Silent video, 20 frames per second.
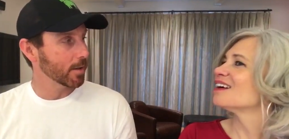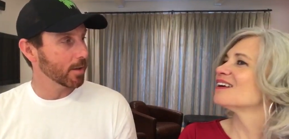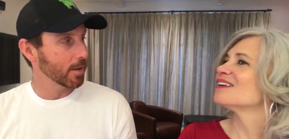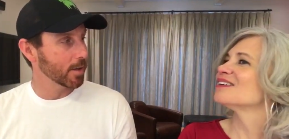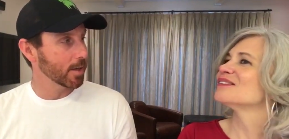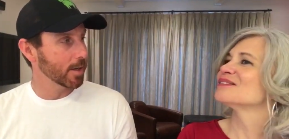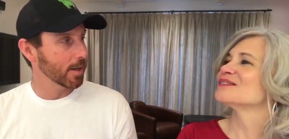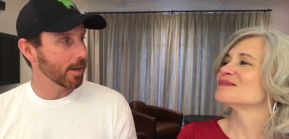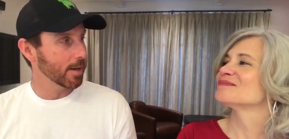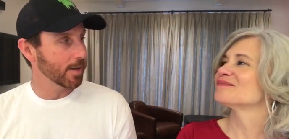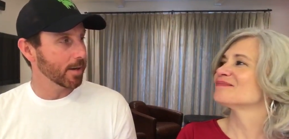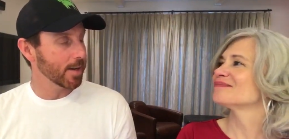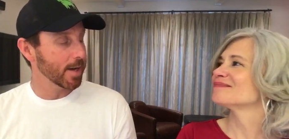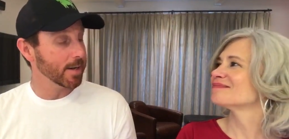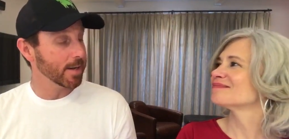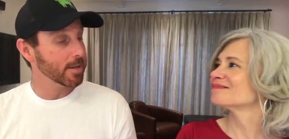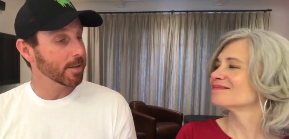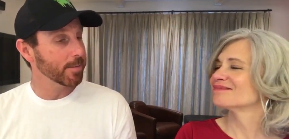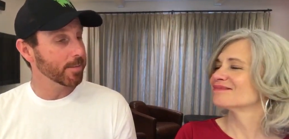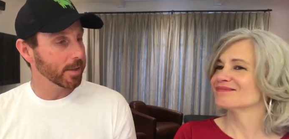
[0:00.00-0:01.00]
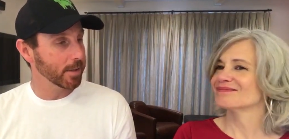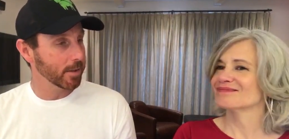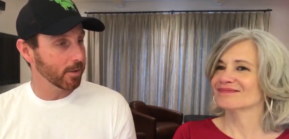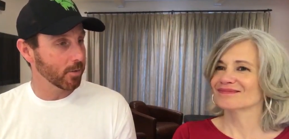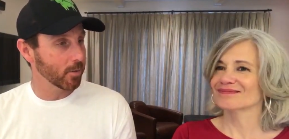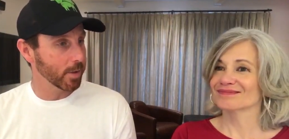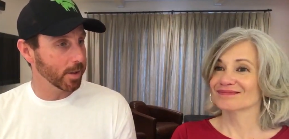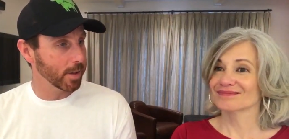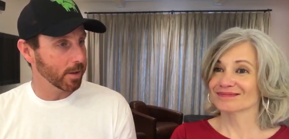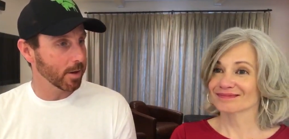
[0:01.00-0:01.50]
Speaker 1: can. Oh. And that's
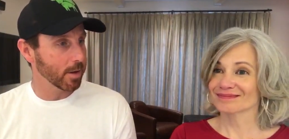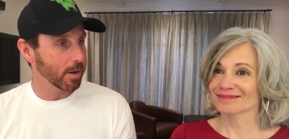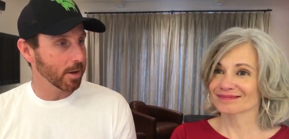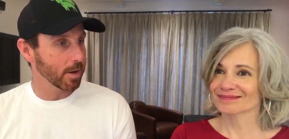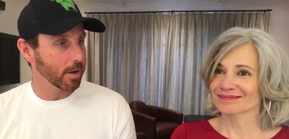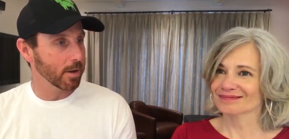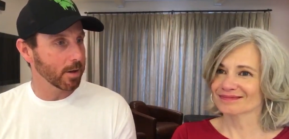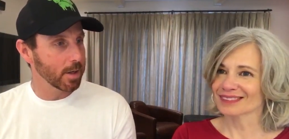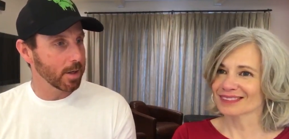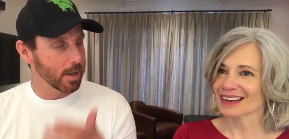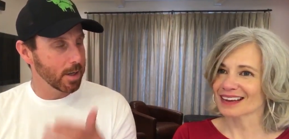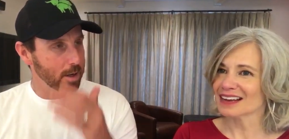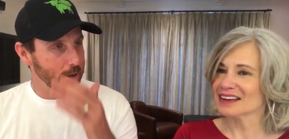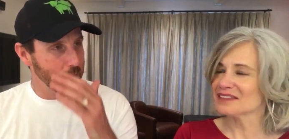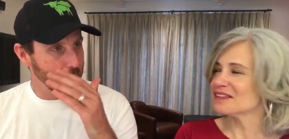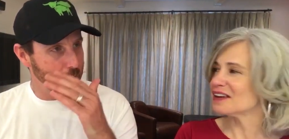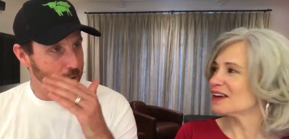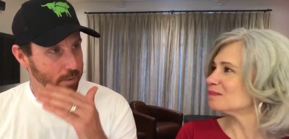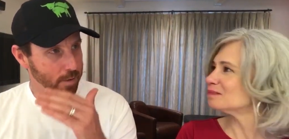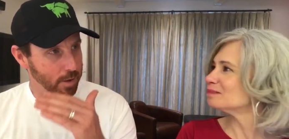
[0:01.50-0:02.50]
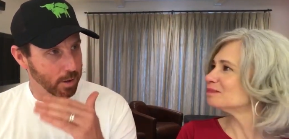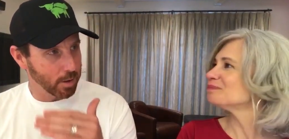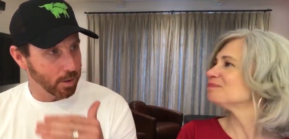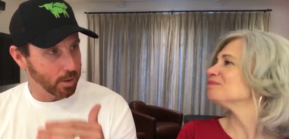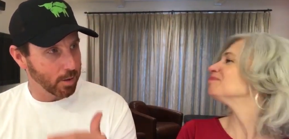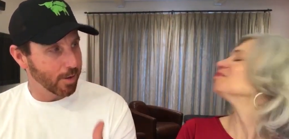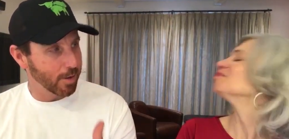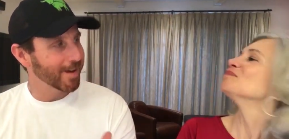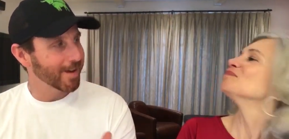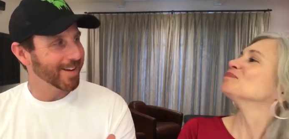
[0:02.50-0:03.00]
something we are over him. the
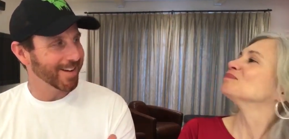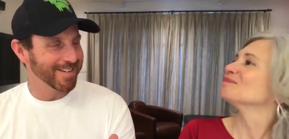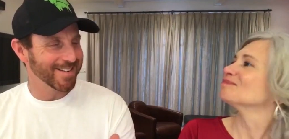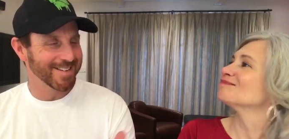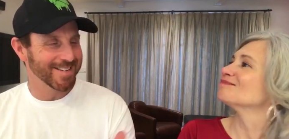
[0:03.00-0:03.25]
long